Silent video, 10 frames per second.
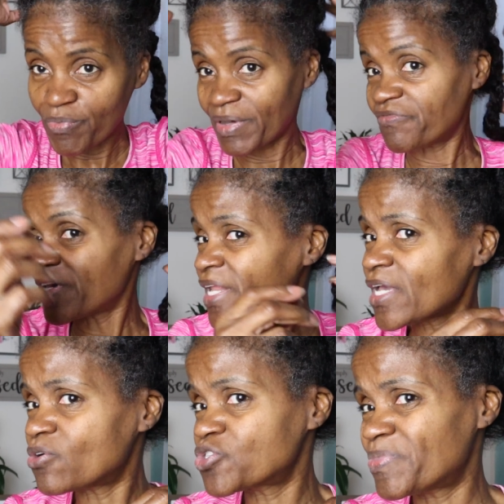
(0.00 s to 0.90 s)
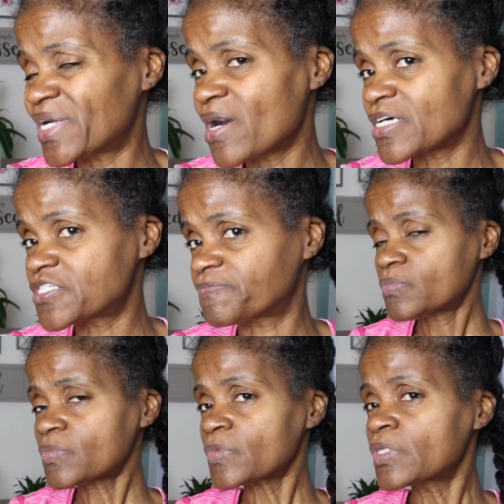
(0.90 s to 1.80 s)
of my videos because
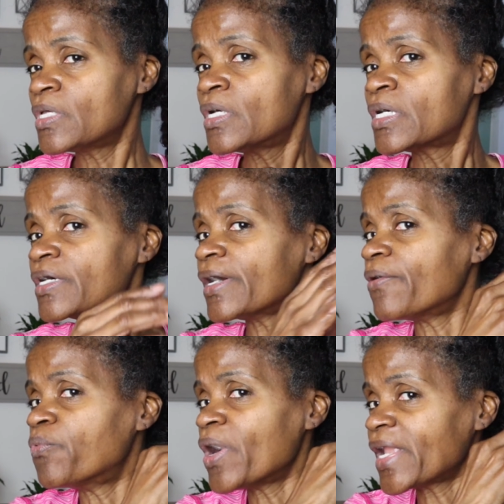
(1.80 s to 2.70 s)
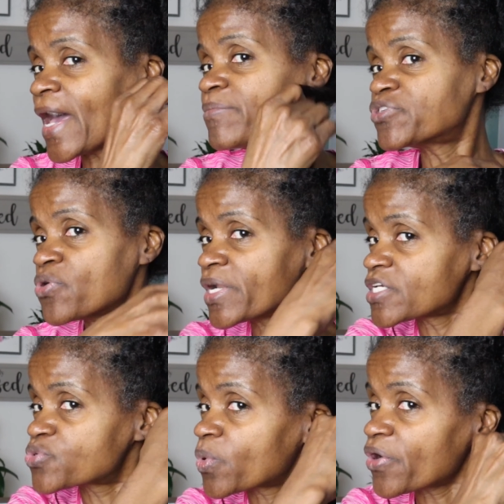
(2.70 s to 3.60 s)
what I'm doing
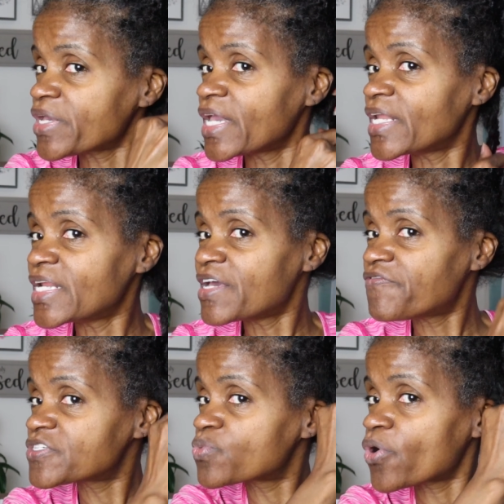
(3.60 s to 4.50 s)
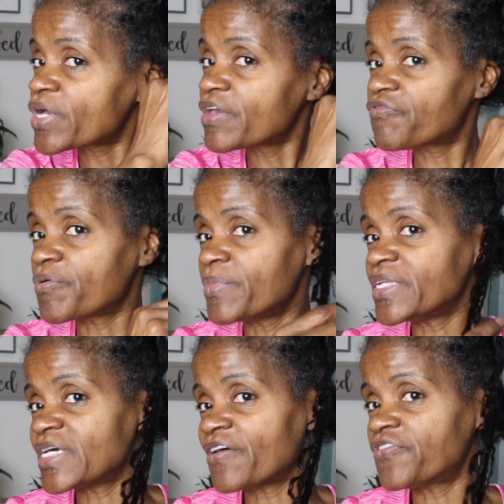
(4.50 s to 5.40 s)
is working, and if it's working for
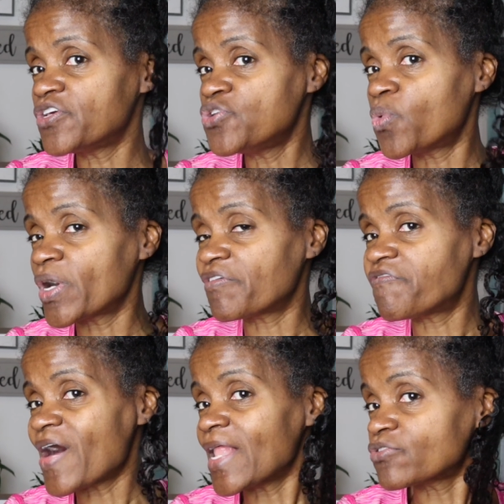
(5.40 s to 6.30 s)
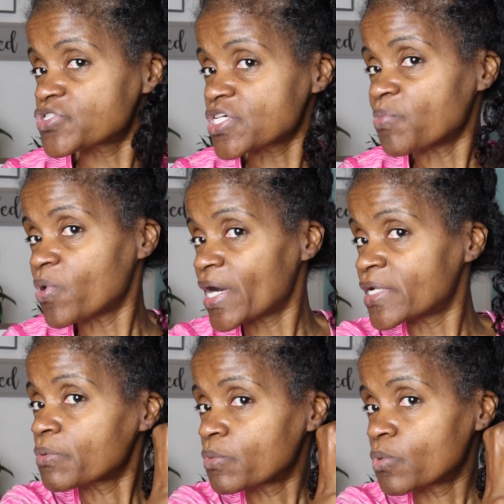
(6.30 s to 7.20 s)
me, definitely you want to follow
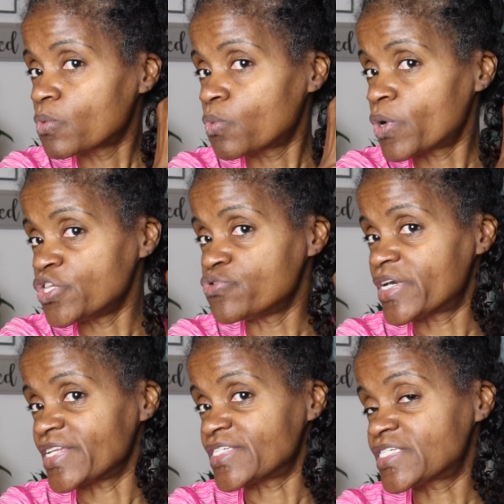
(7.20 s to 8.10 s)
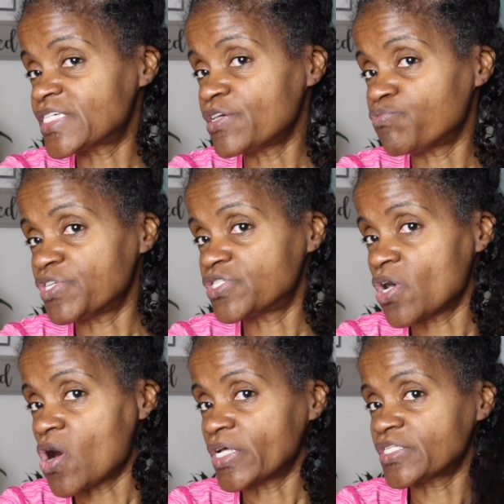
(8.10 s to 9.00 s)
someone where you can see
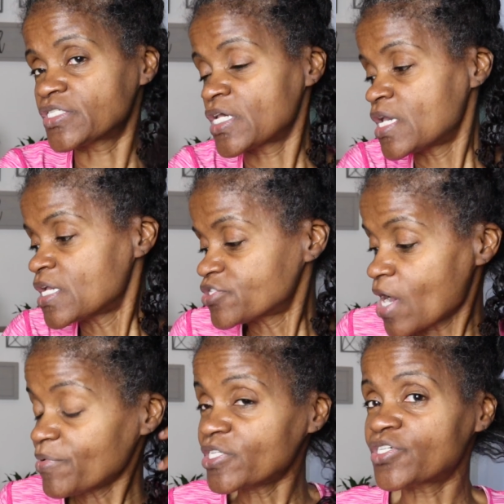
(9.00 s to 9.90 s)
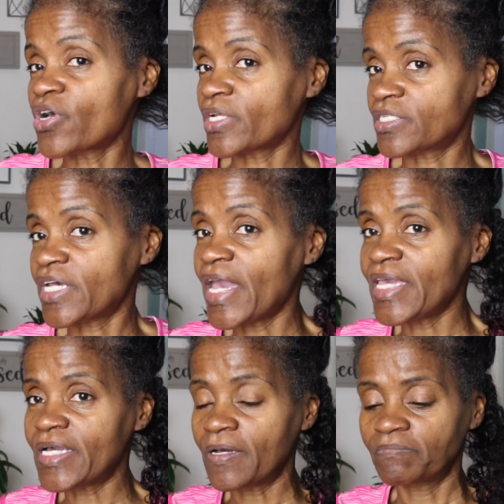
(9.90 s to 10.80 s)
results. So I'm just going to
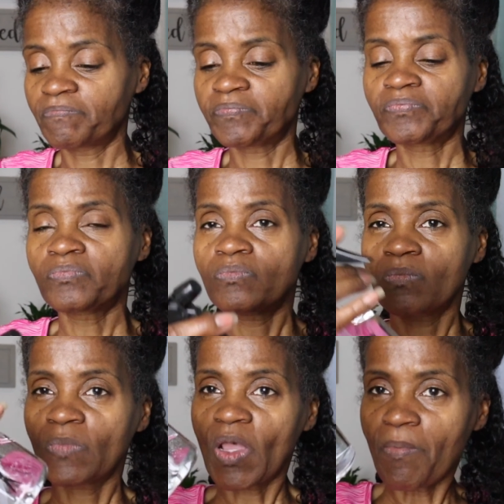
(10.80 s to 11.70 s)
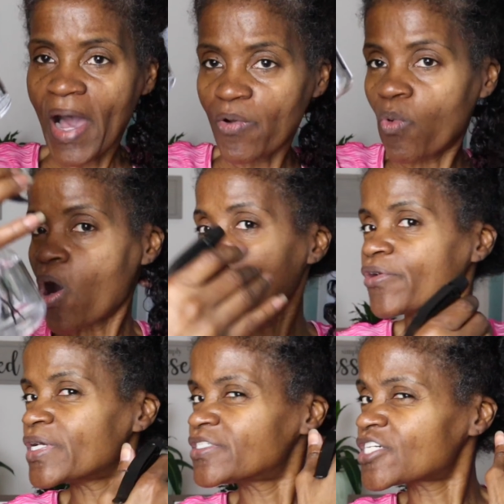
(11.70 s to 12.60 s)
take my
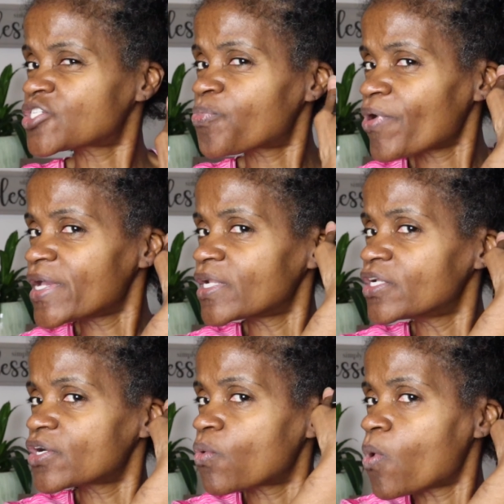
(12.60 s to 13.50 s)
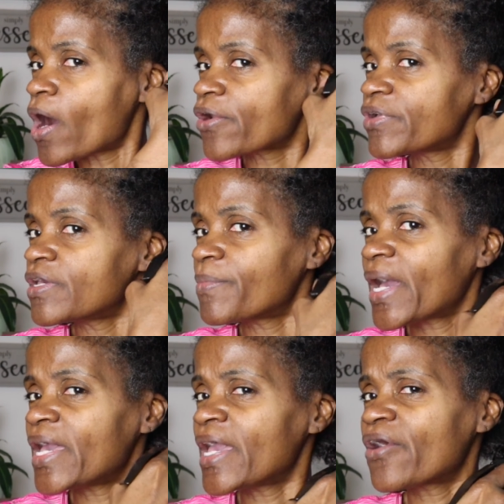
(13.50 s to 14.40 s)
water and just spray a little water in
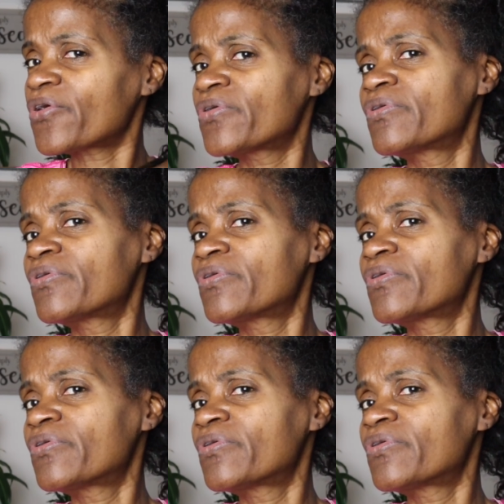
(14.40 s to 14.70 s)
my hair.